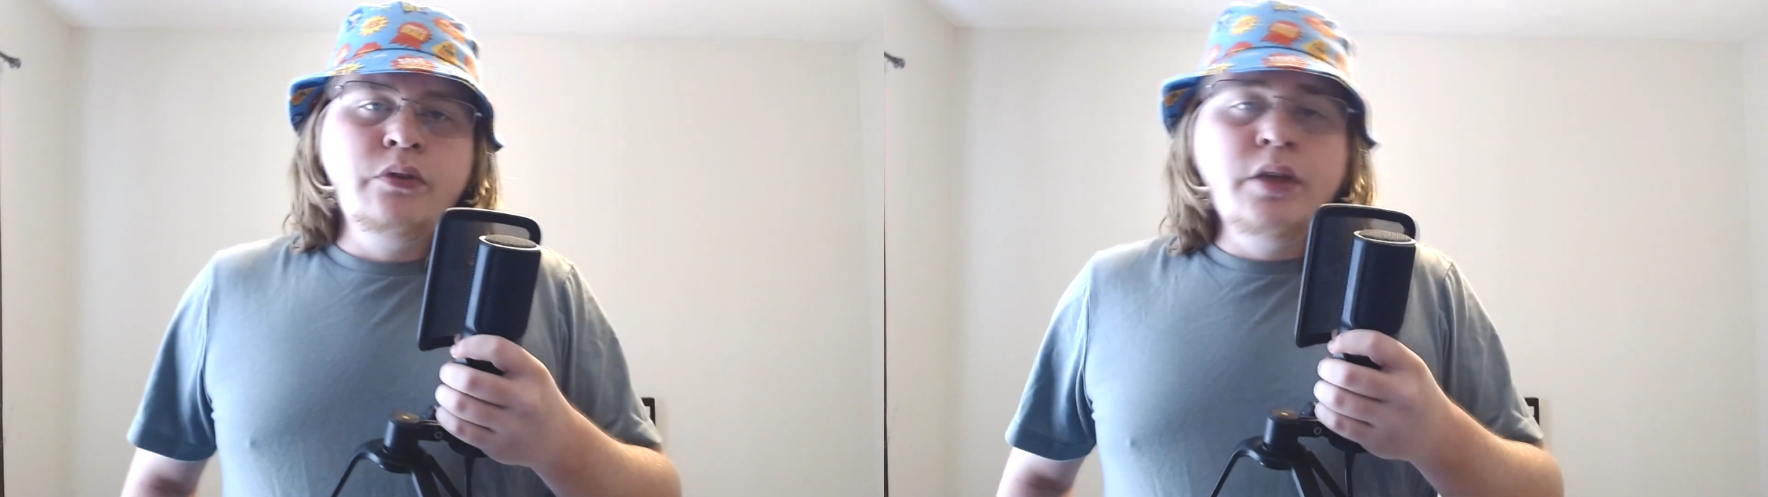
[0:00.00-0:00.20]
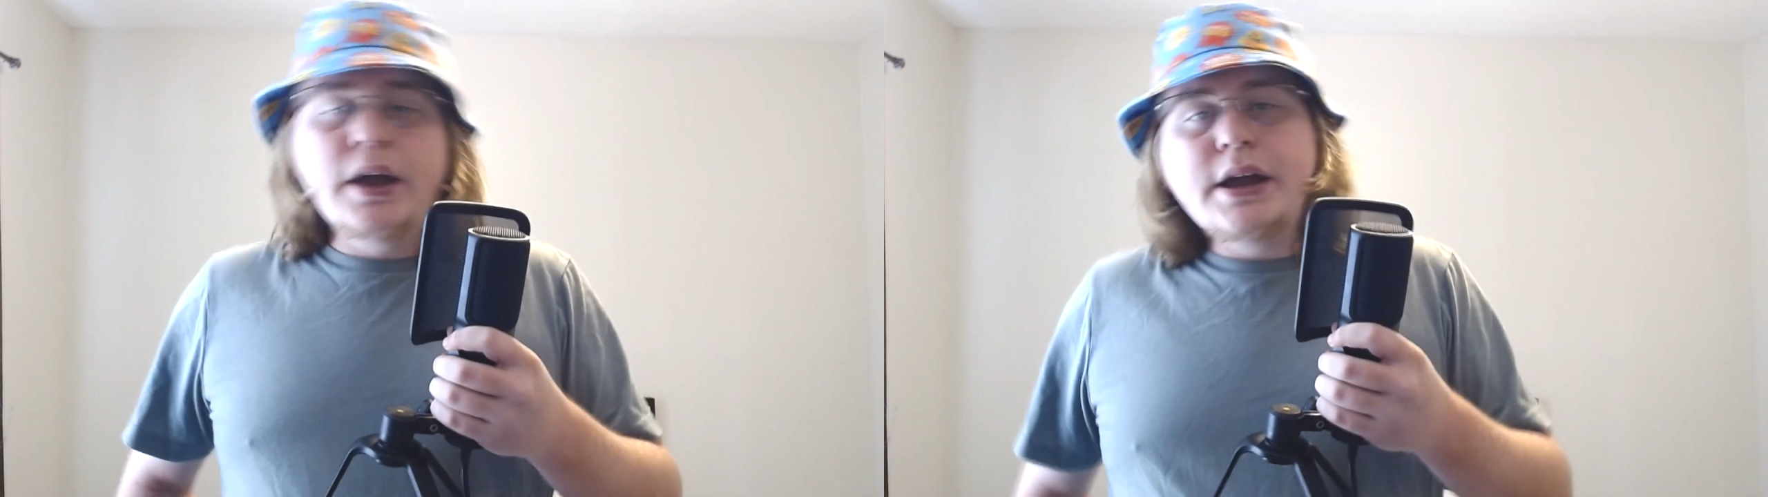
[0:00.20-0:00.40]

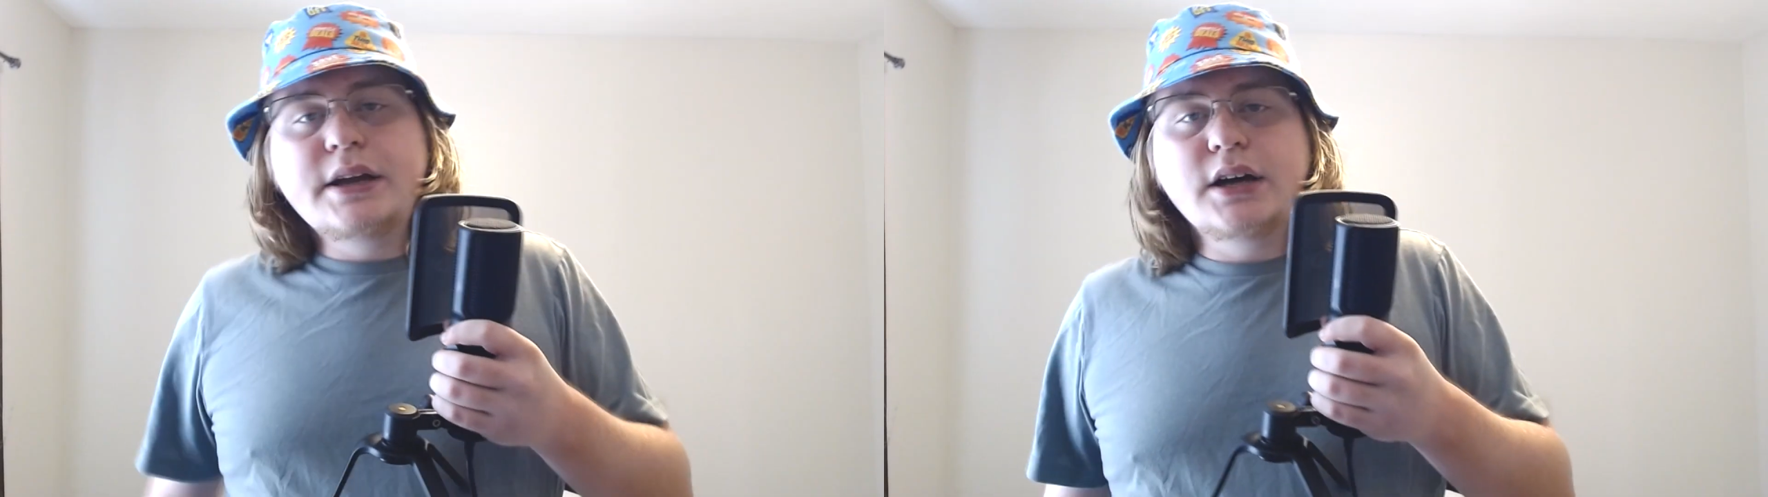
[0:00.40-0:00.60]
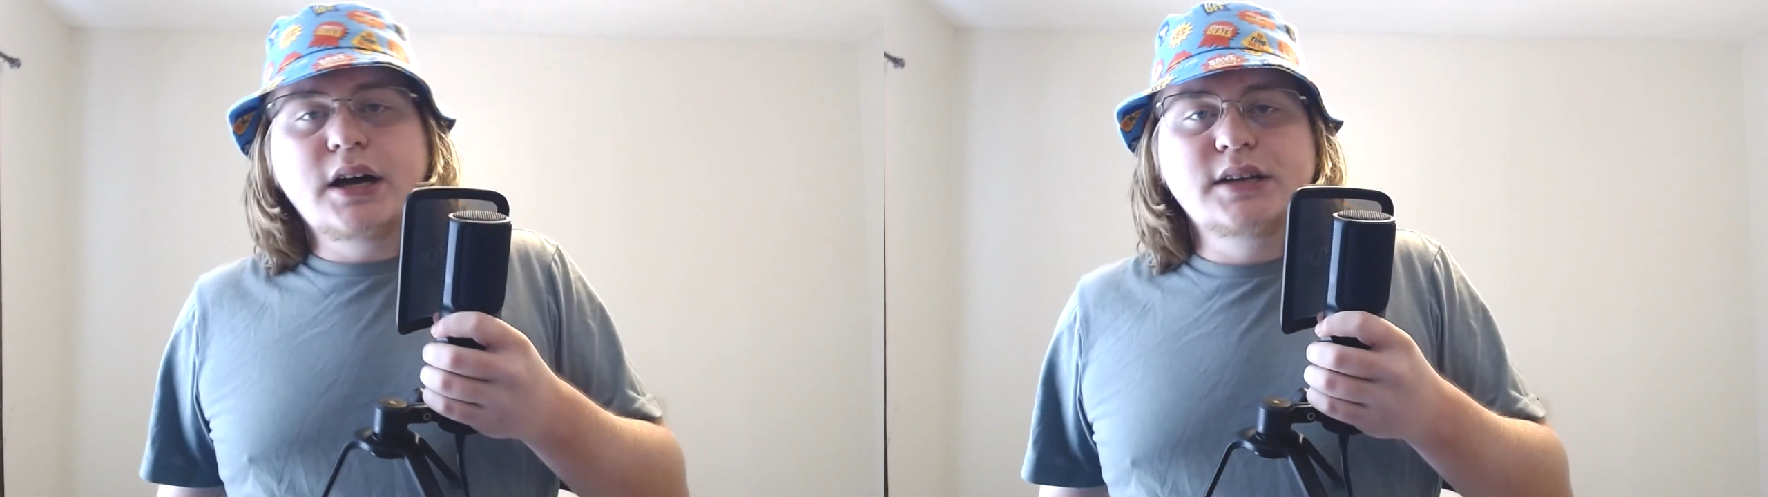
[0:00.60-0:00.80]

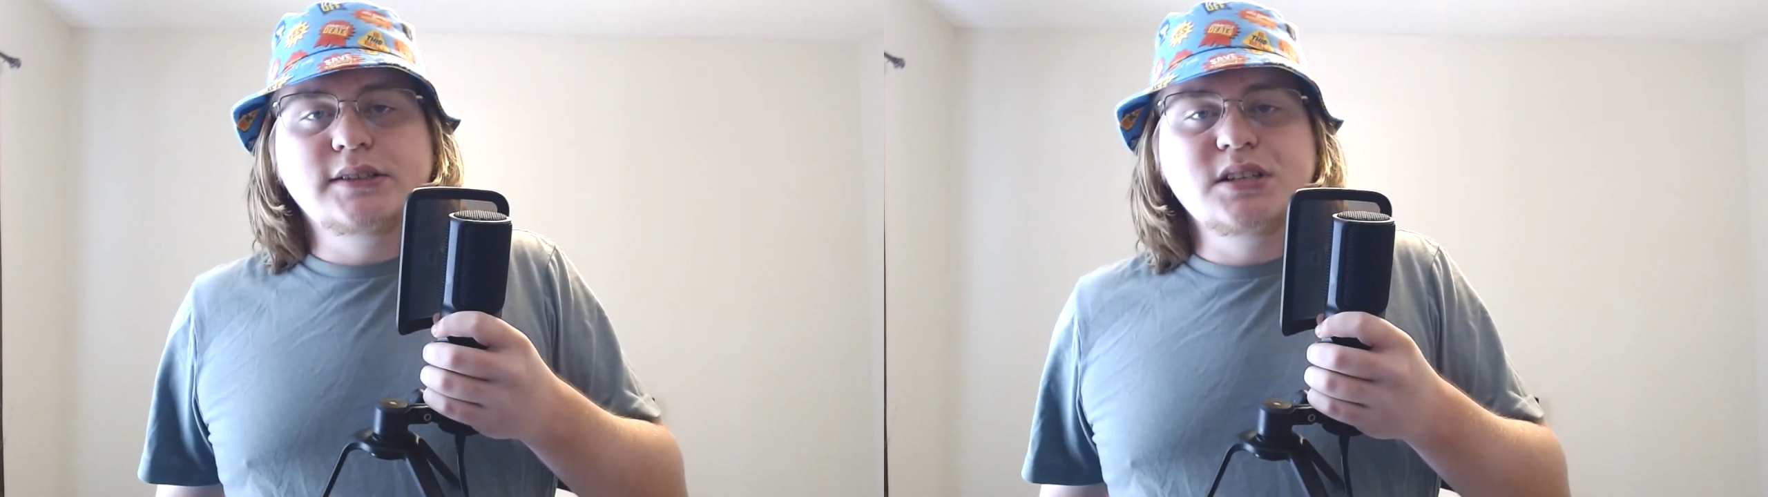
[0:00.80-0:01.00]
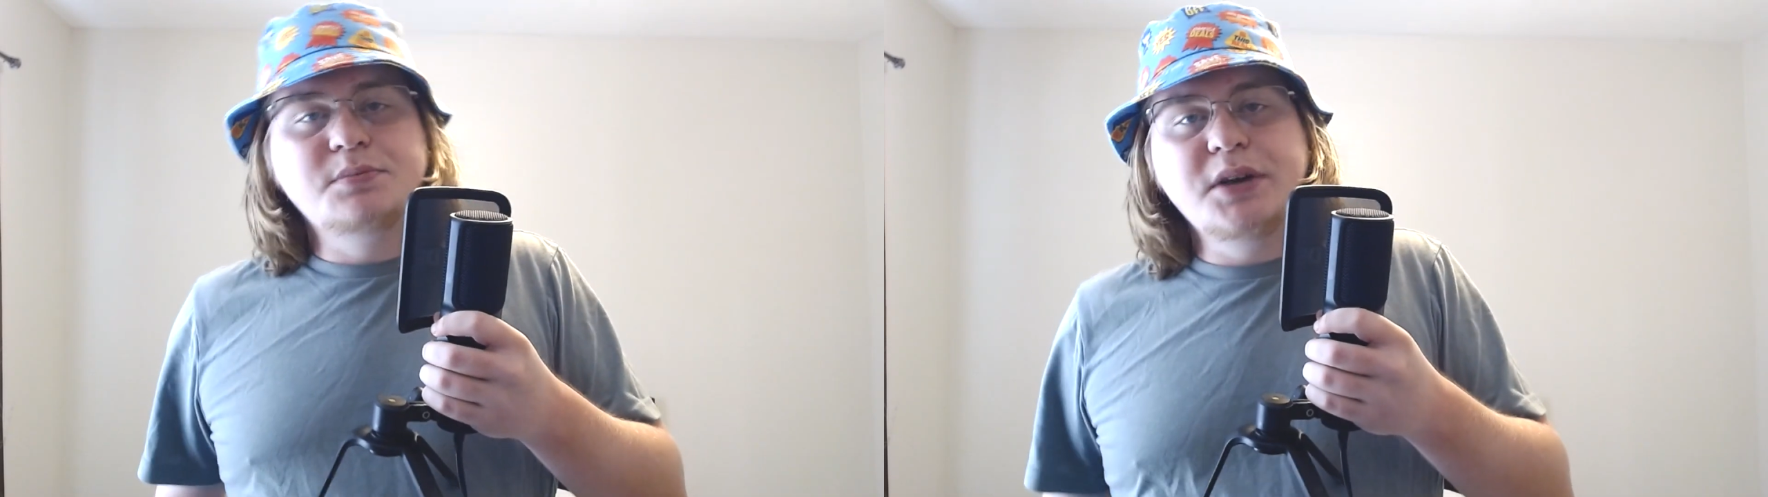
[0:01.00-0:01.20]
Hey
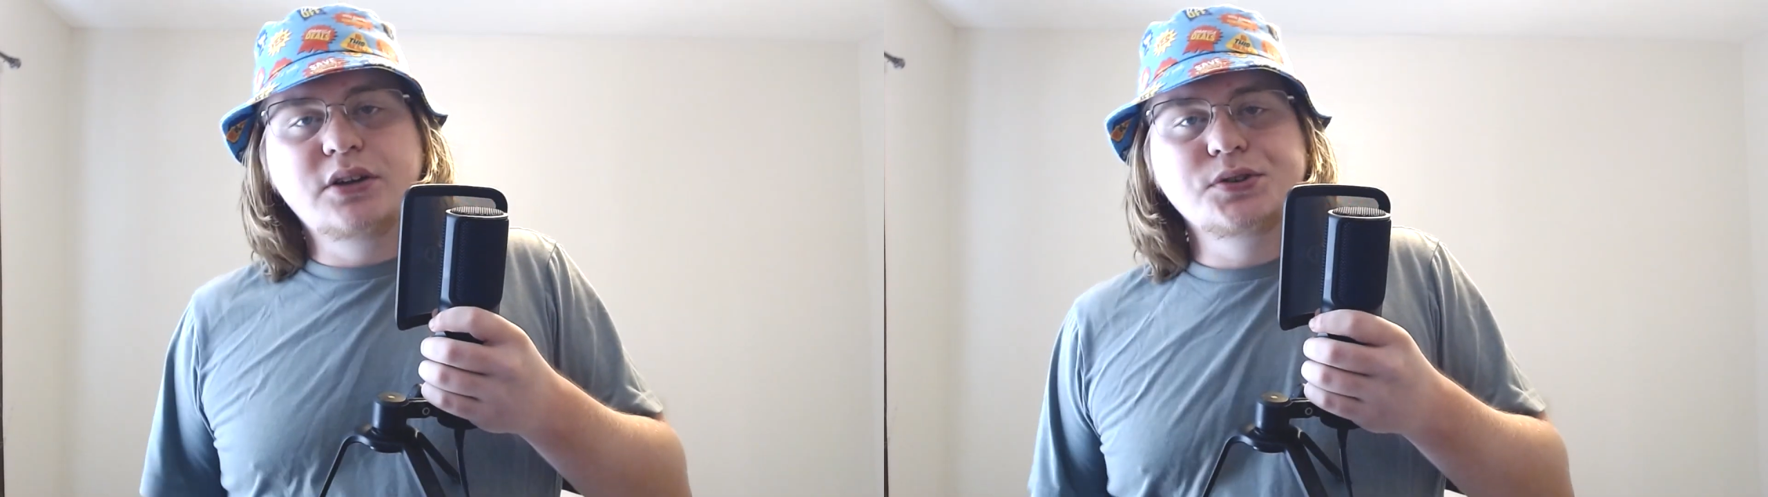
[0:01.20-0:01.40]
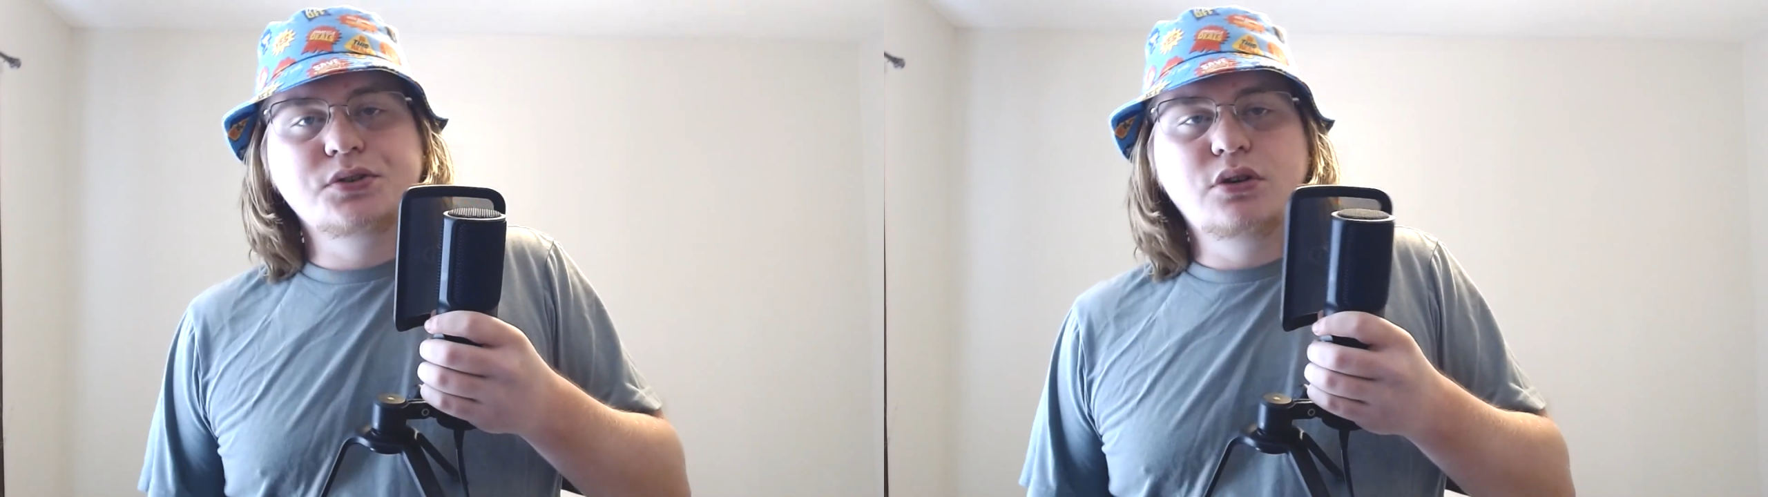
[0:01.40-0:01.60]
guys, it's
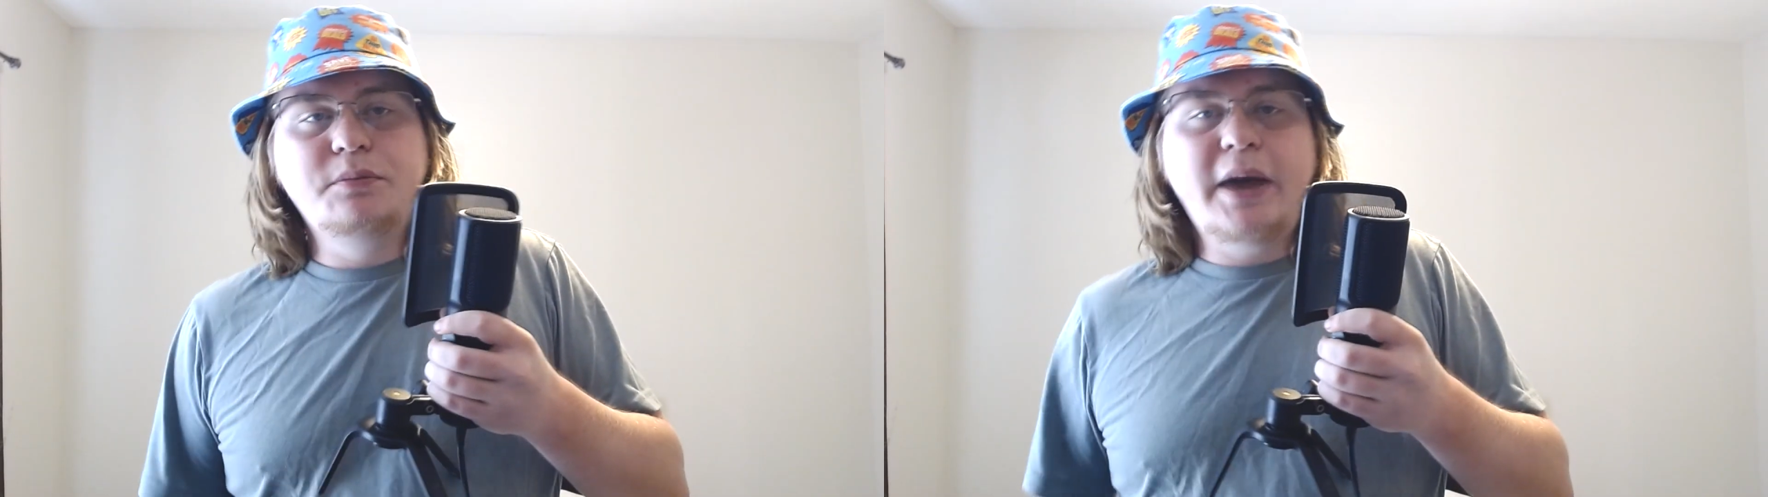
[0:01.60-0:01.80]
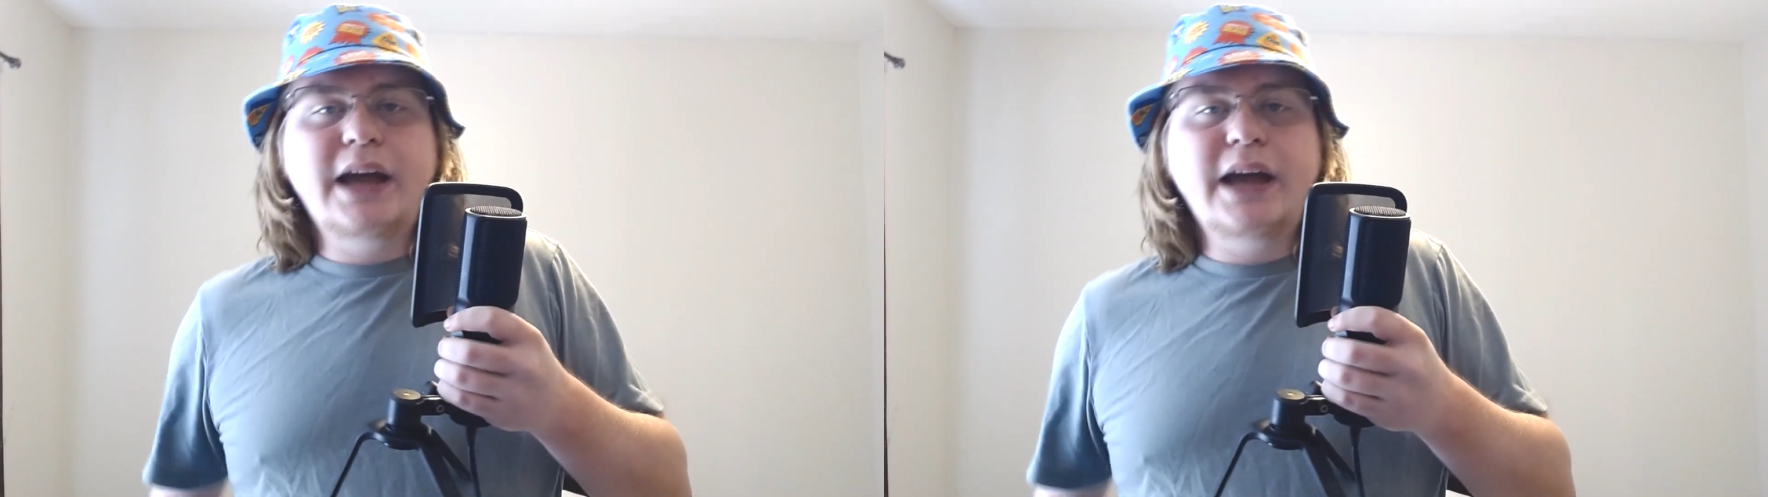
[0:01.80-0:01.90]
Binglezoid